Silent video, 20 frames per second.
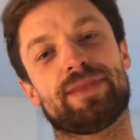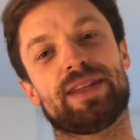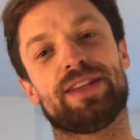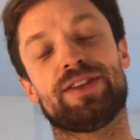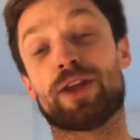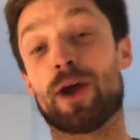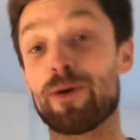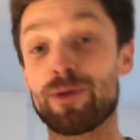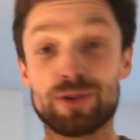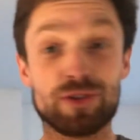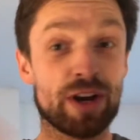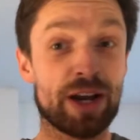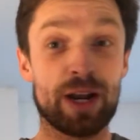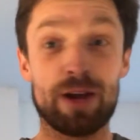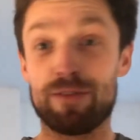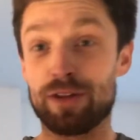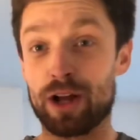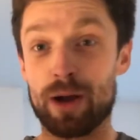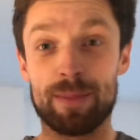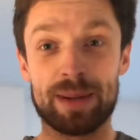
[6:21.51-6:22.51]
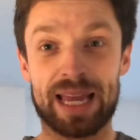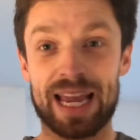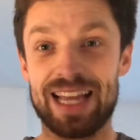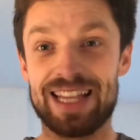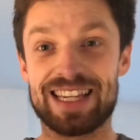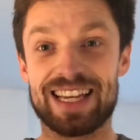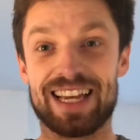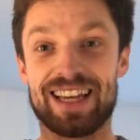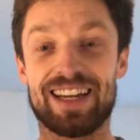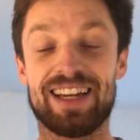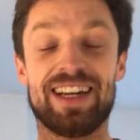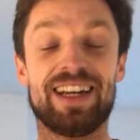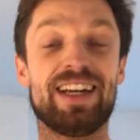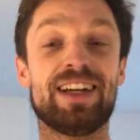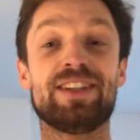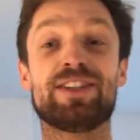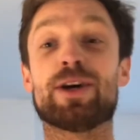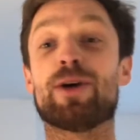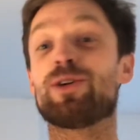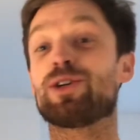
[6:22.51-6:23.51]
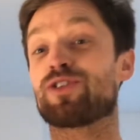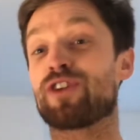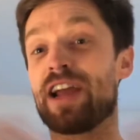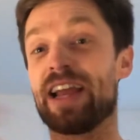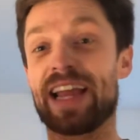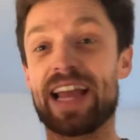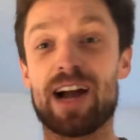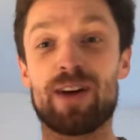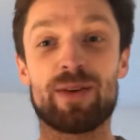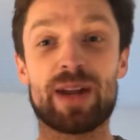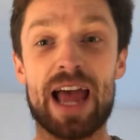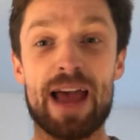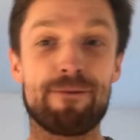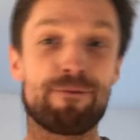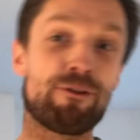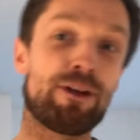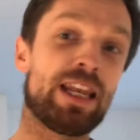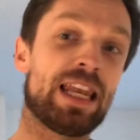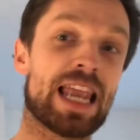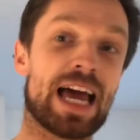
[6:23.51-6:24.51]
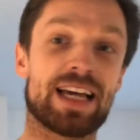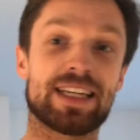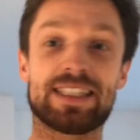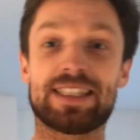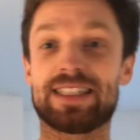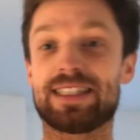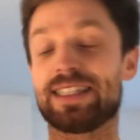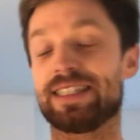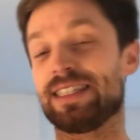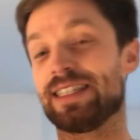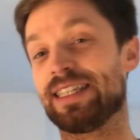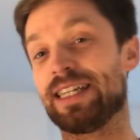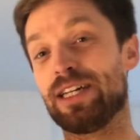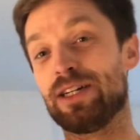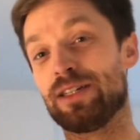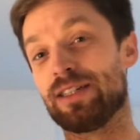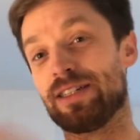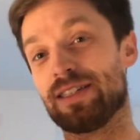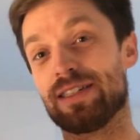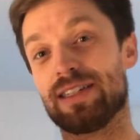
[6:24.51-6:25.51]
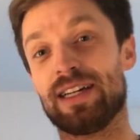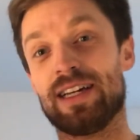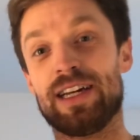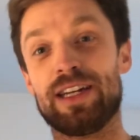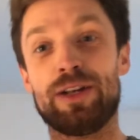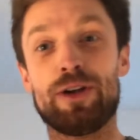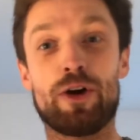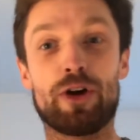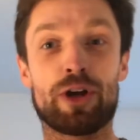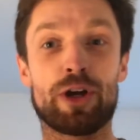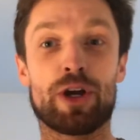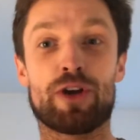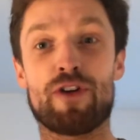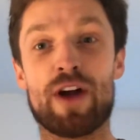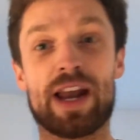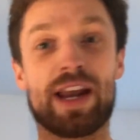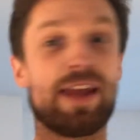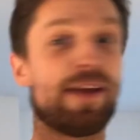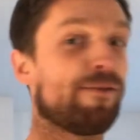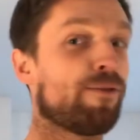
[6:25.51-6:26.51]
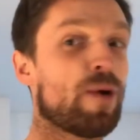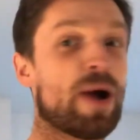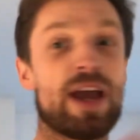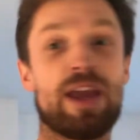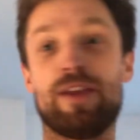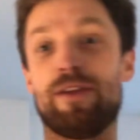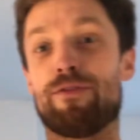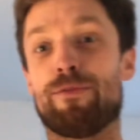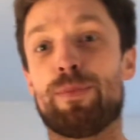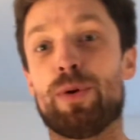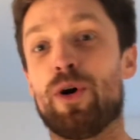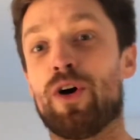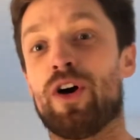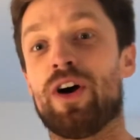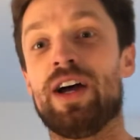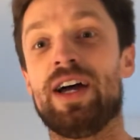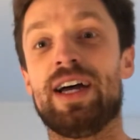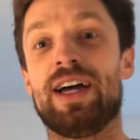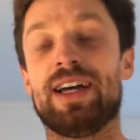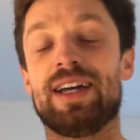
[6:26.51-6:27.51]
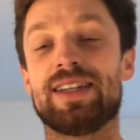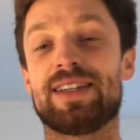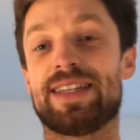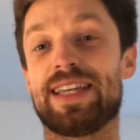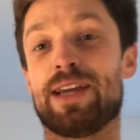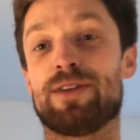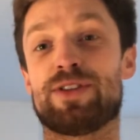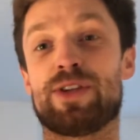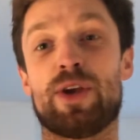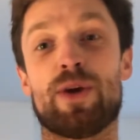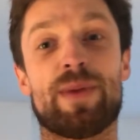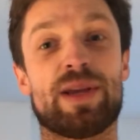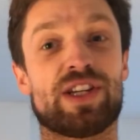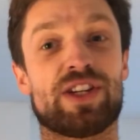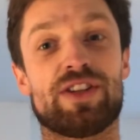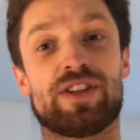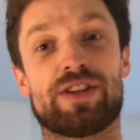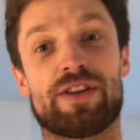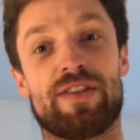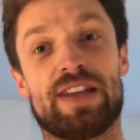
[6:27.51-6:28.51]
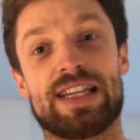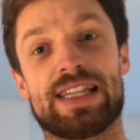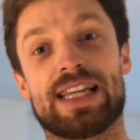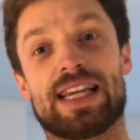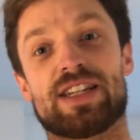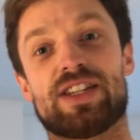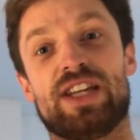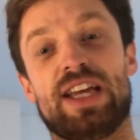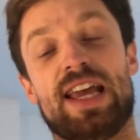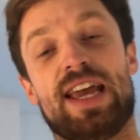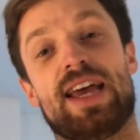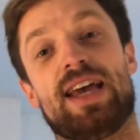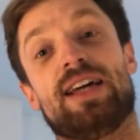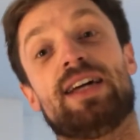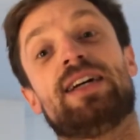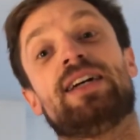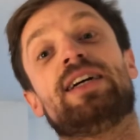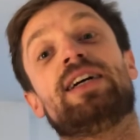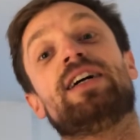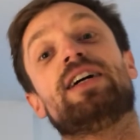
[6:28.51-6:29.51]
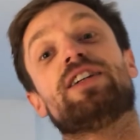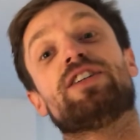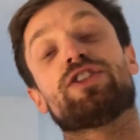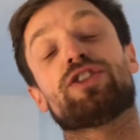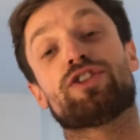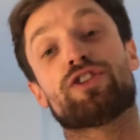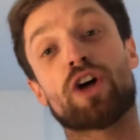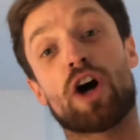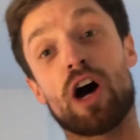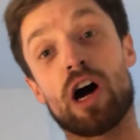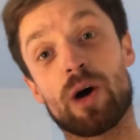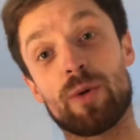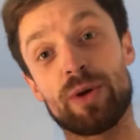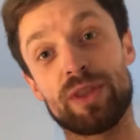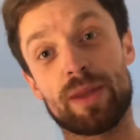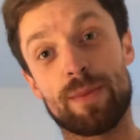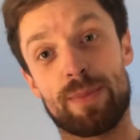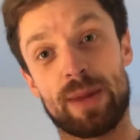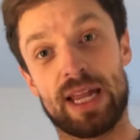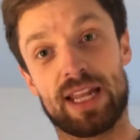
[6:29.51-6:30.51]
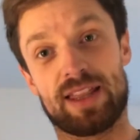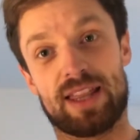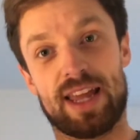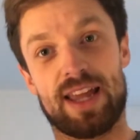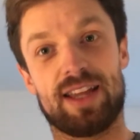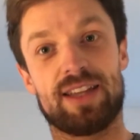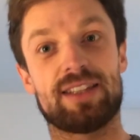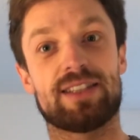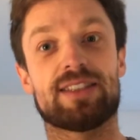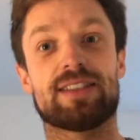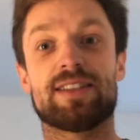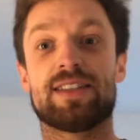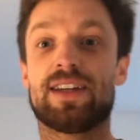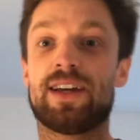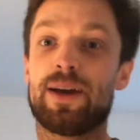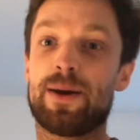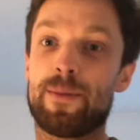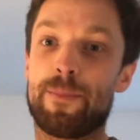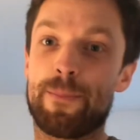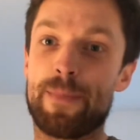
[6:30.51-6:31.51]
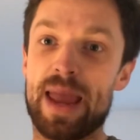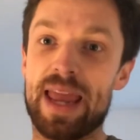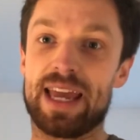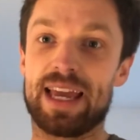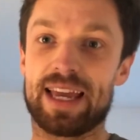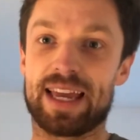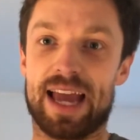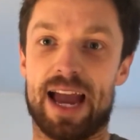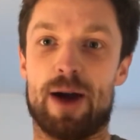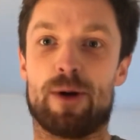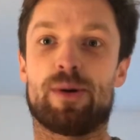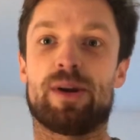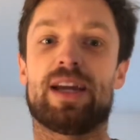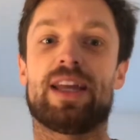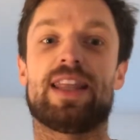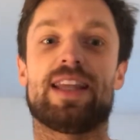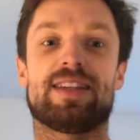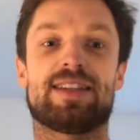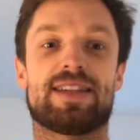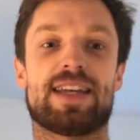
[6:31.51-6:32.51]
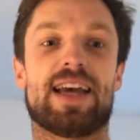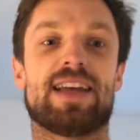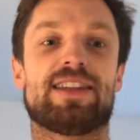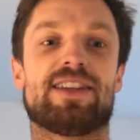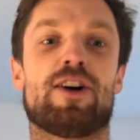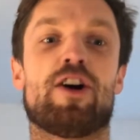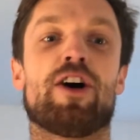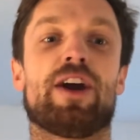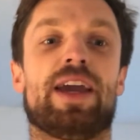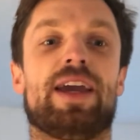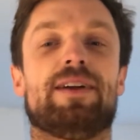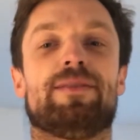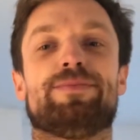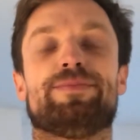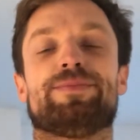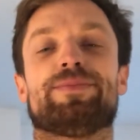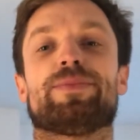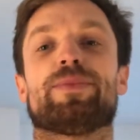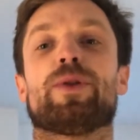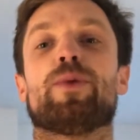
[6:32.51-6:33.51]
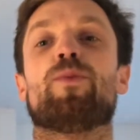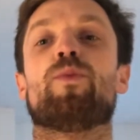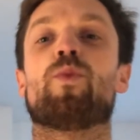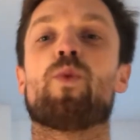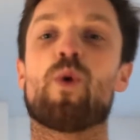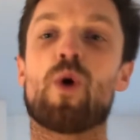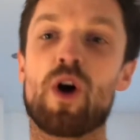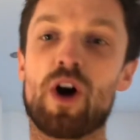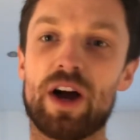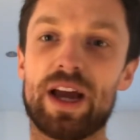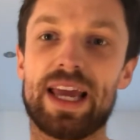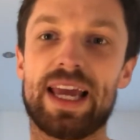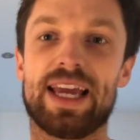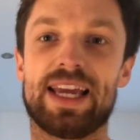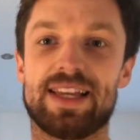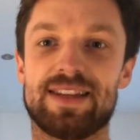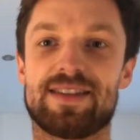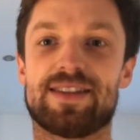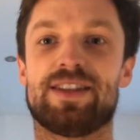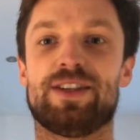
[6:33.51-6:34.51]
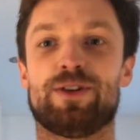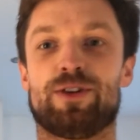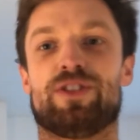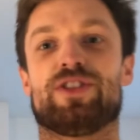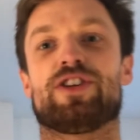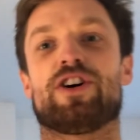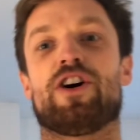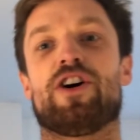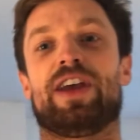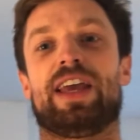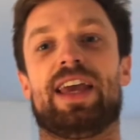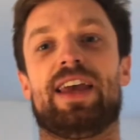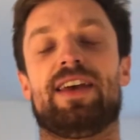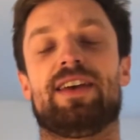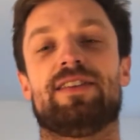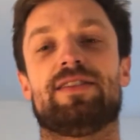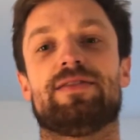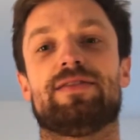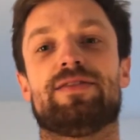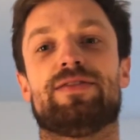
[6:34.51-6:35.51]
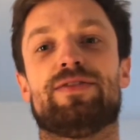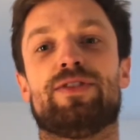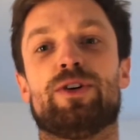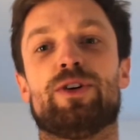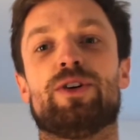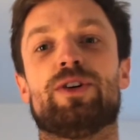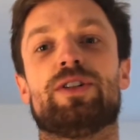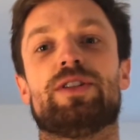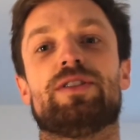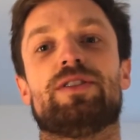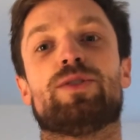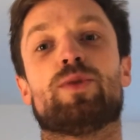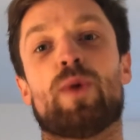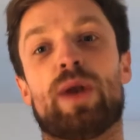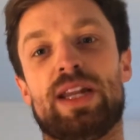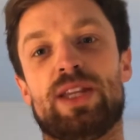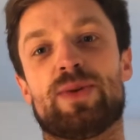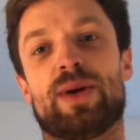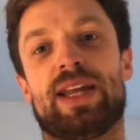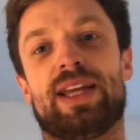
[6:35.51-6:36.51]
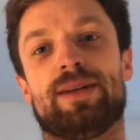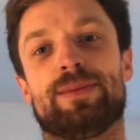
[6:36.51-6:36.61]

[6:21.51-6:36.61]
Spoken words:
Don't try and overcomplicate it. Don't try and count every last little nook and cranny of where you've put CO2 emissions over this last year. Start with the big things, make a count, and then set a target. What is your target for 2020?